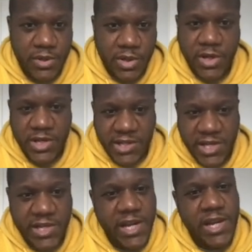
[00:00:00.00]
like it
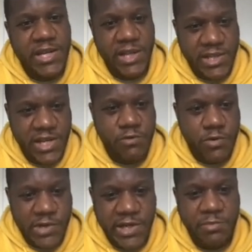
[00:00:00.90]
says here, it's a
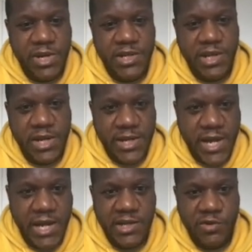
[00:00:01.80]
zero slippage
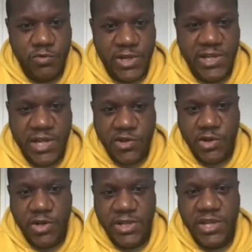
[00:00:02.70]
DEX or
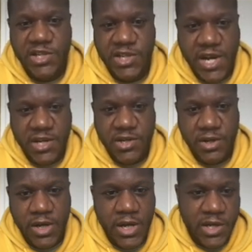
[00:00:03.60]
decentralized exchange.
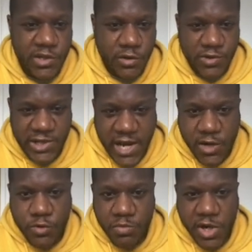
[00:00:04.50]
So say
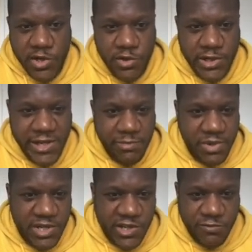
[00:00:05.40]
goodbye to
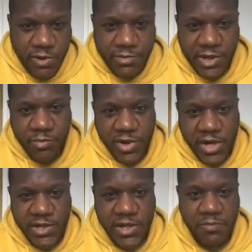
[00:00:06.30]
slippage. SWAPZ
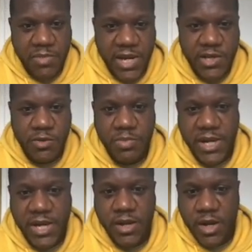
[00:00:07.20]
applies the
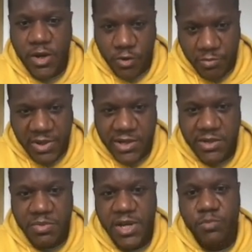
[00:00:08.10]
P2P or peer-to-peer